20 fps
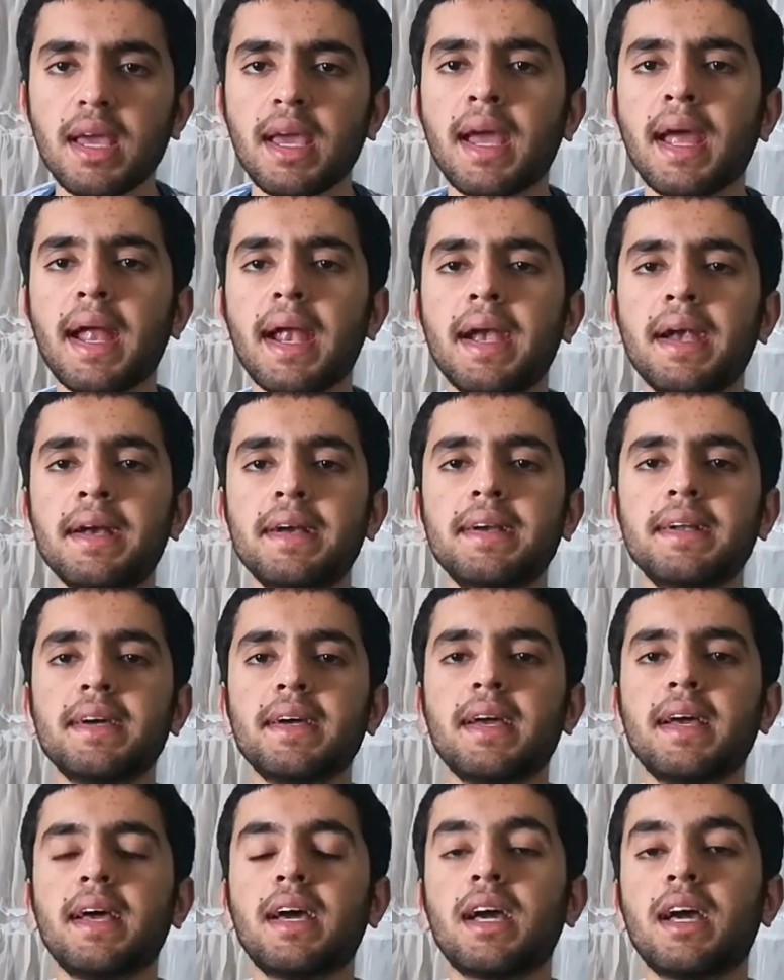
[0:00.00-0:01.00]
and
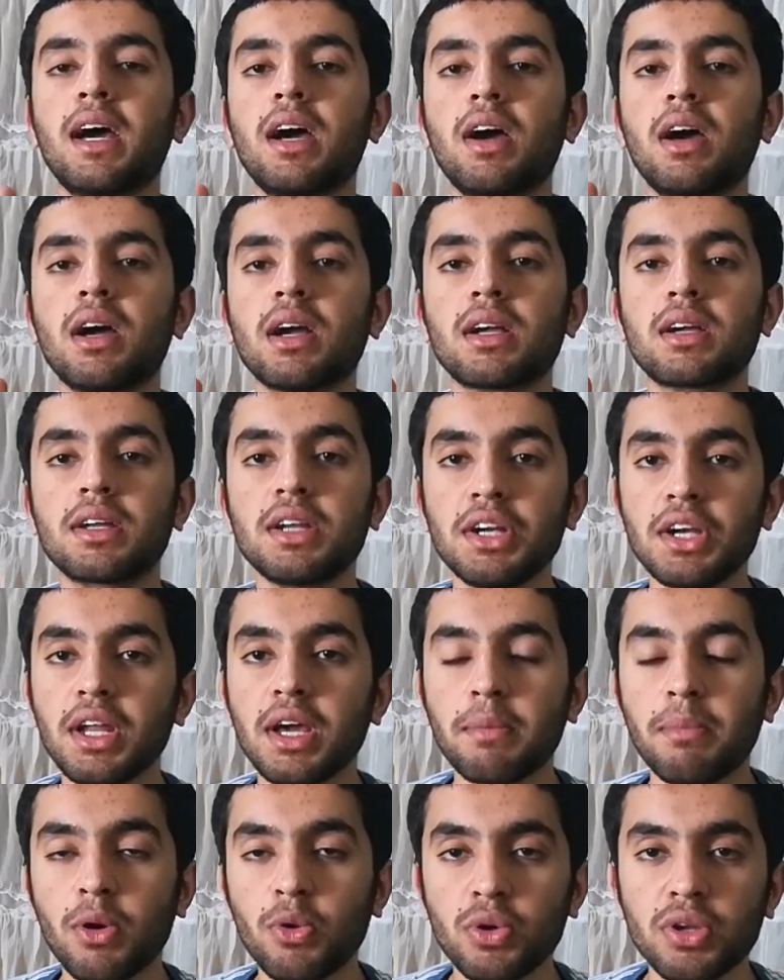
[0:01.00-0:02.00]

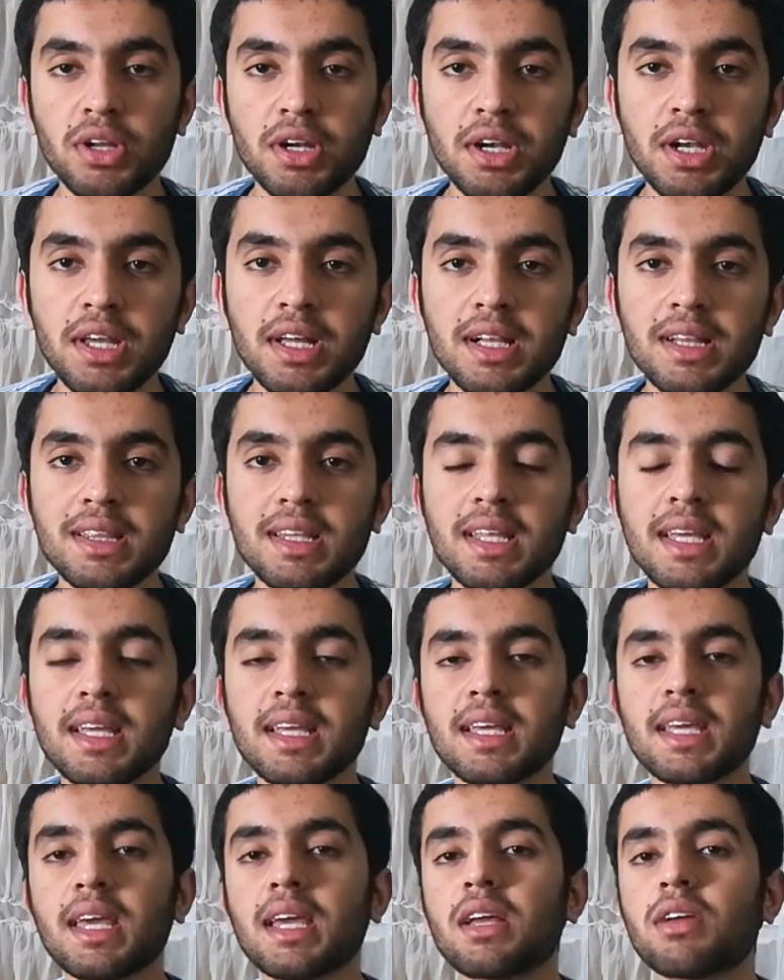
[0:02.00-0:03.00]
about critical
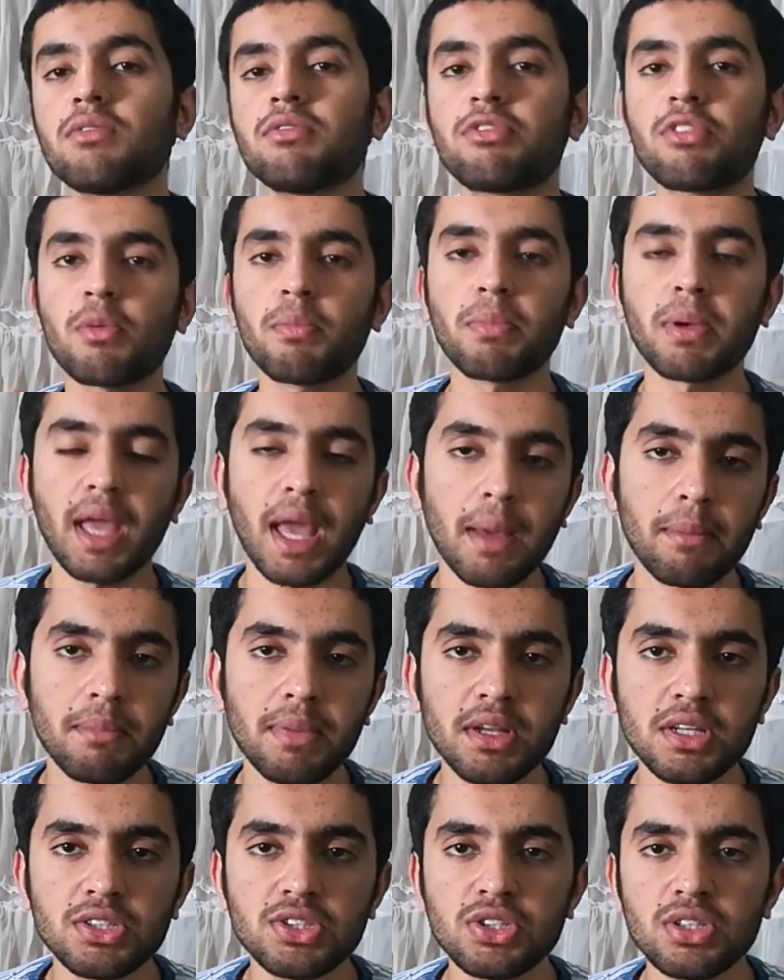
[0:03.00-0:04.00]
thinking from
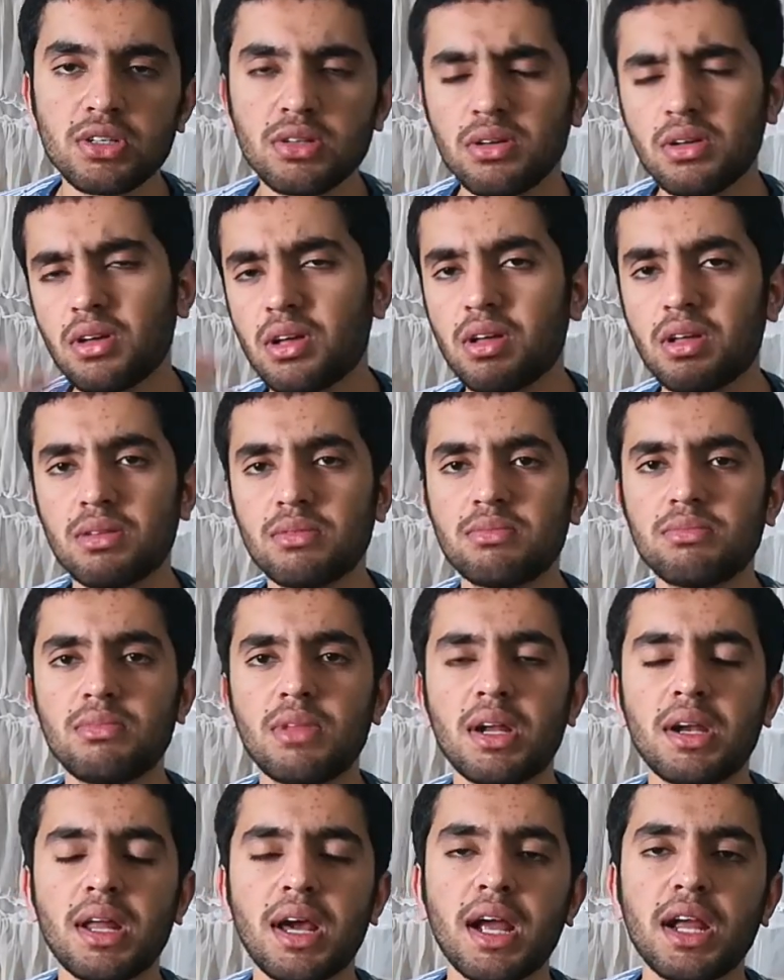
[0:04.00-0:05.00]
Cambridge,
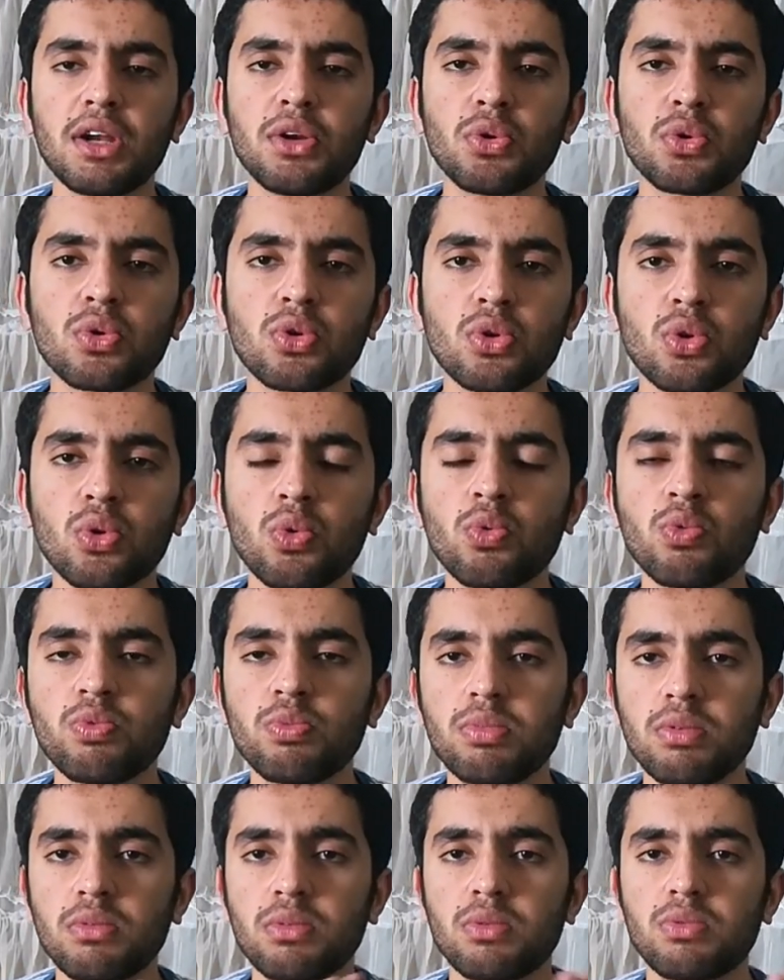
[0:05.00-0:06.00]
that I don't know
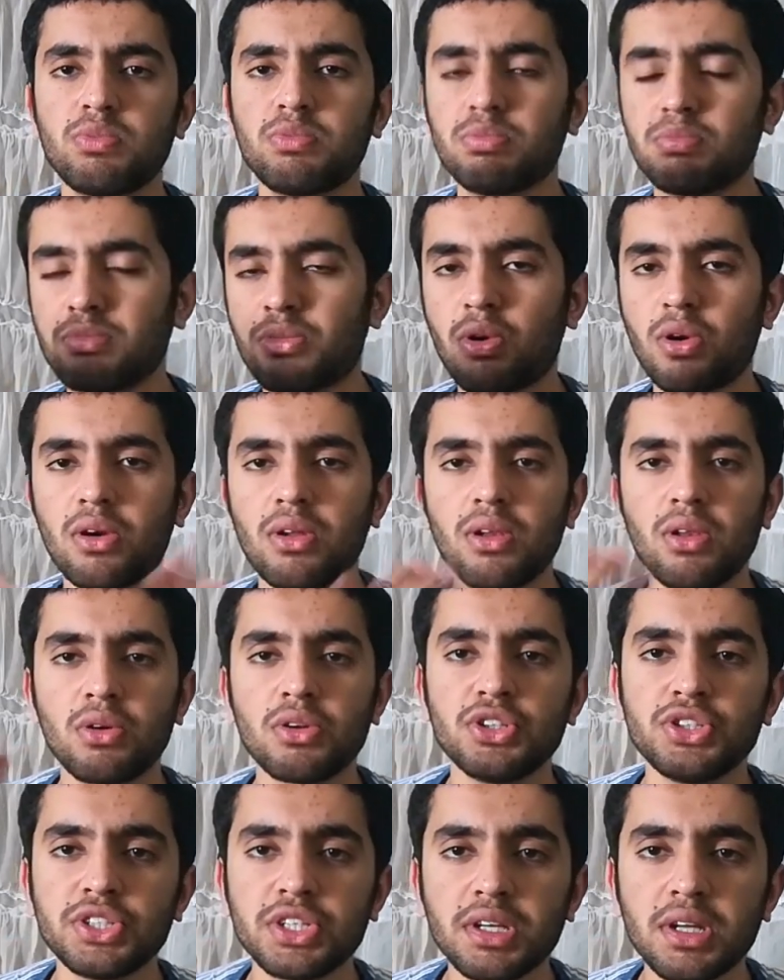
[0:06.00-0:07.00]
model or
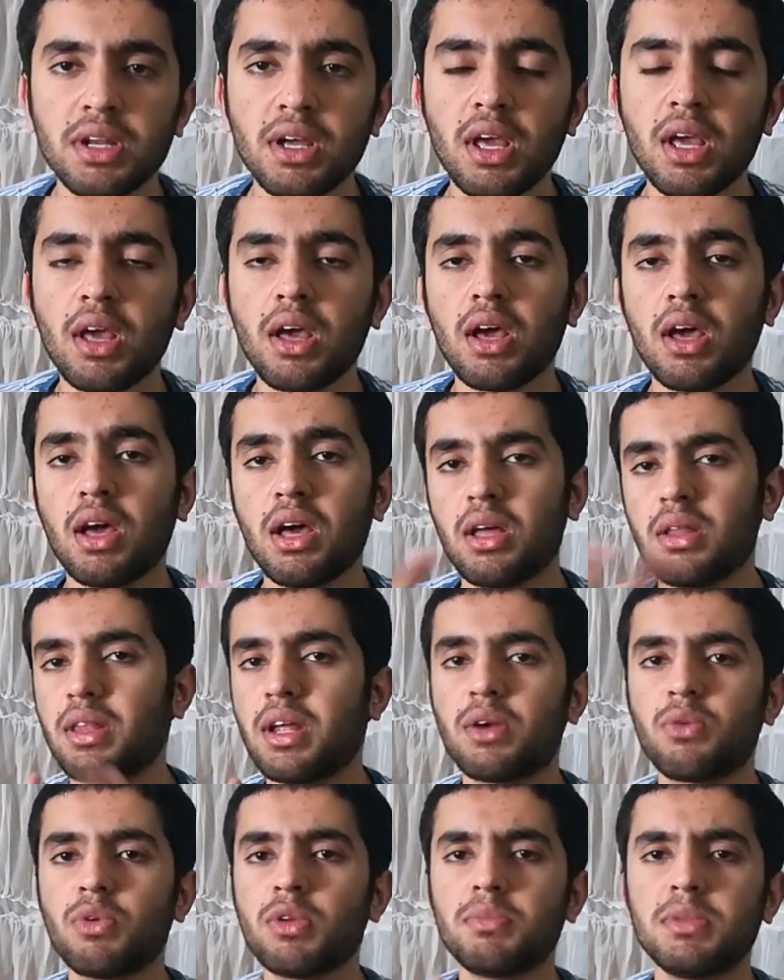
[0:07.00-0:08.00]
year,
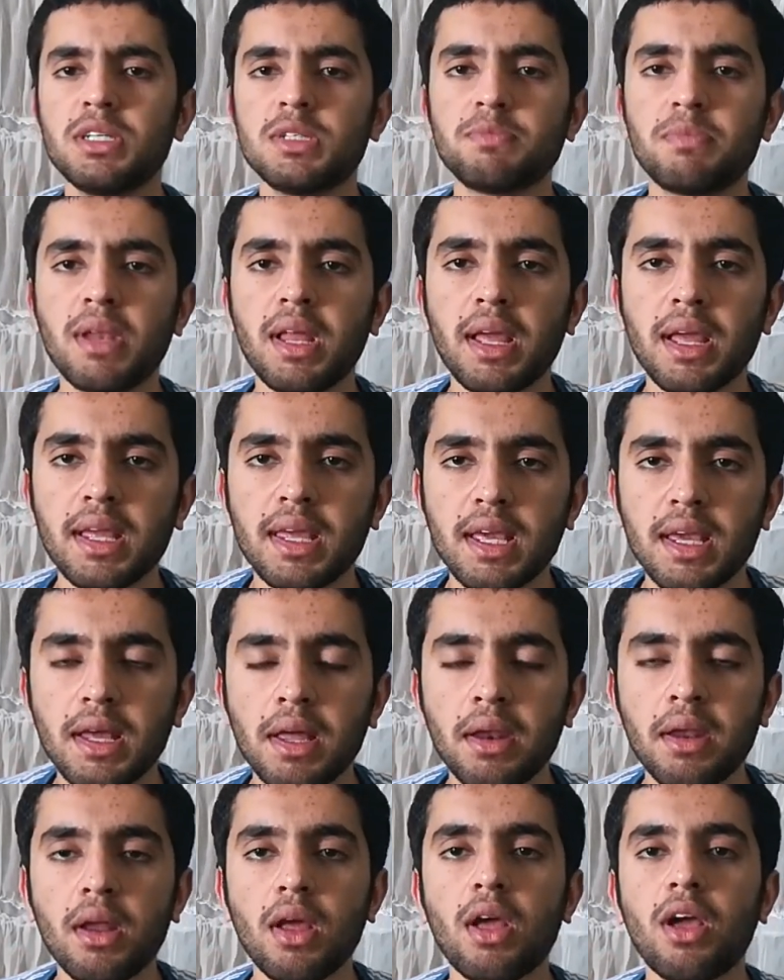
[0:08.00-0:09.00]
that will be displaying here.
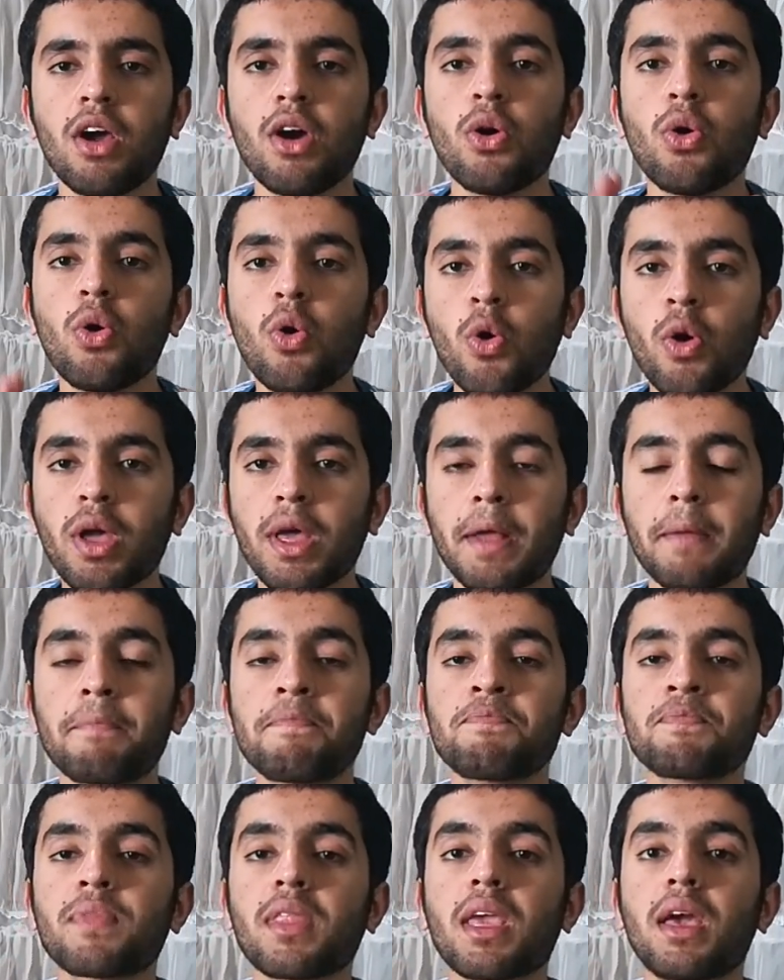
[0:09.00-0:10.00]
Okay,
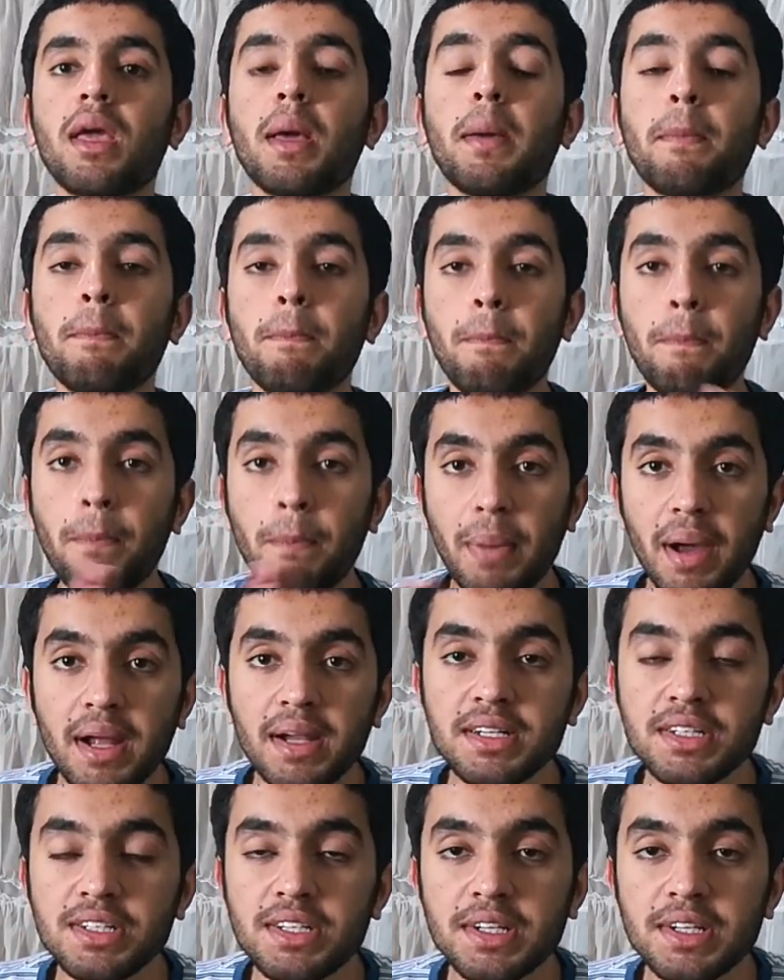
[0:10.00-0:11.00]
but